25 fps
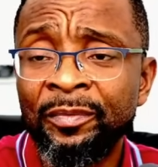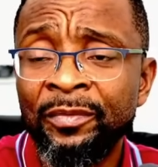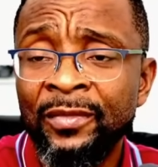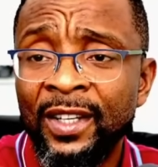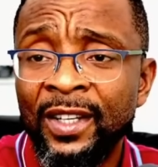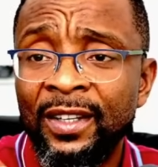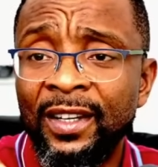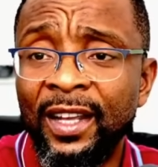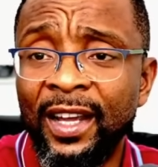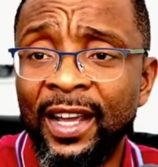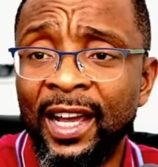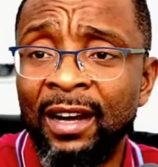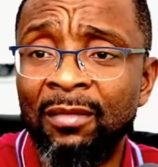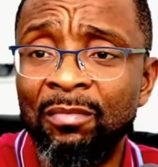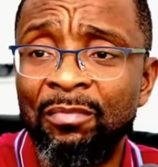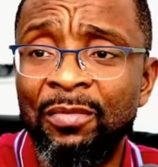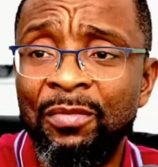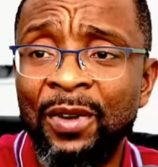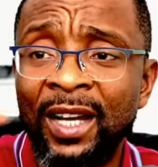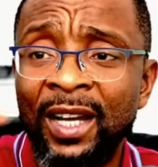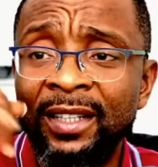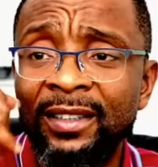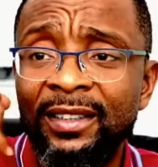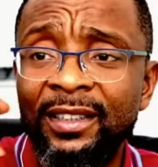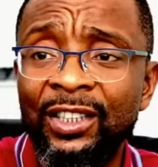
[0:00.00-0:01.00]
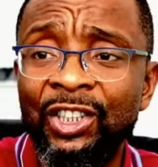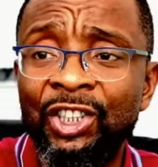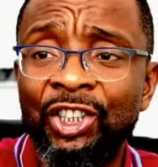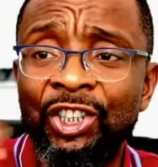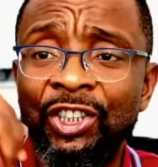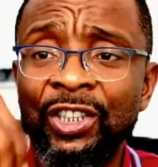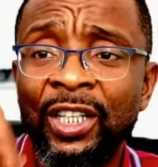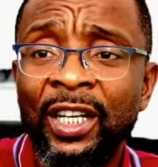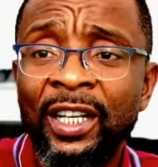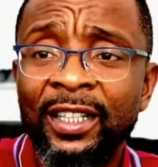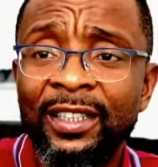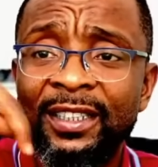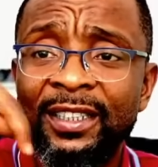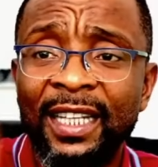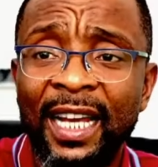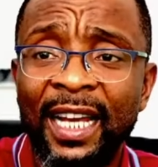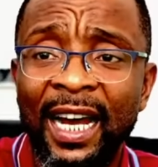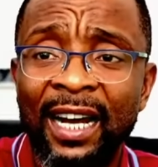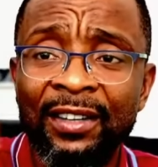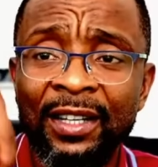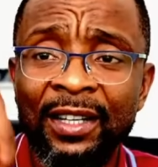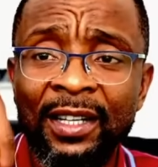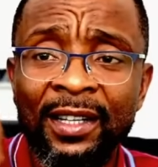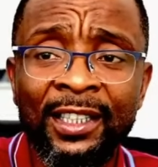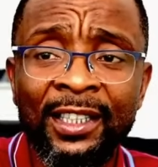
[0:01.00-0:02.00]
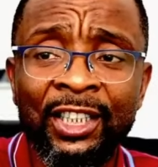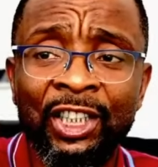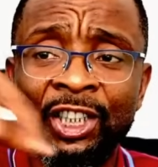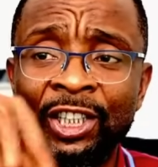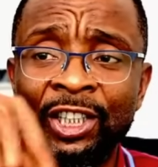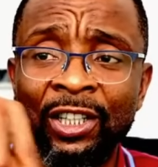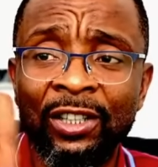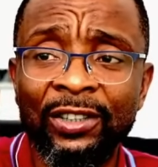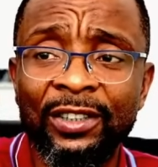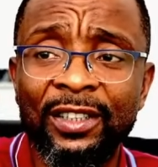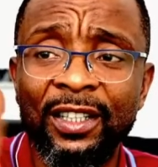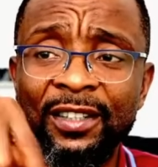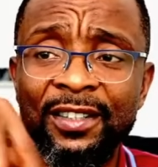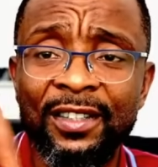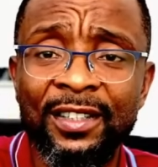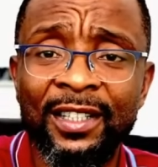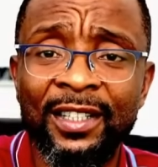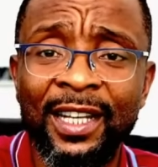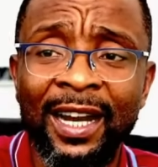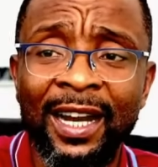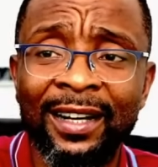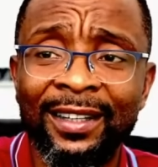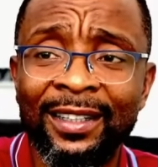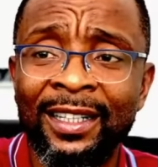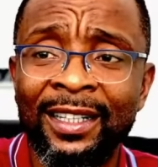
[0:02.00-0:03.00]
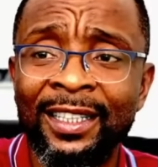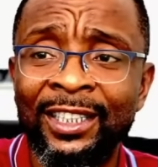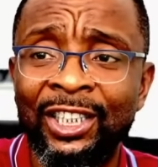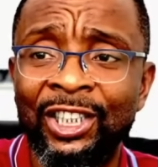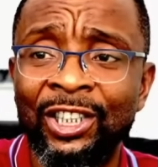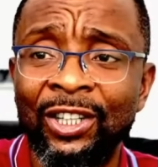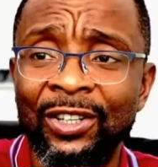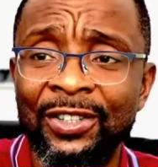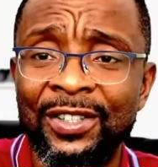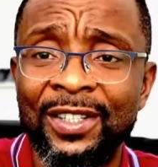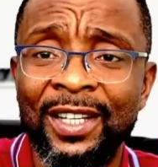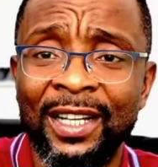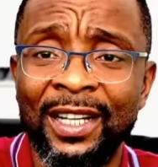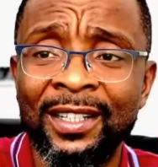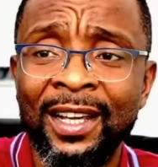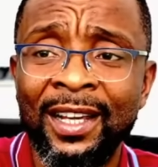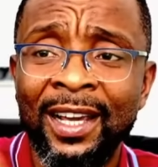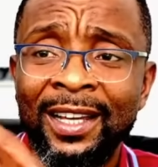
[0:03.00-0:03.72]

they can brandish their religion, this, their religious, that,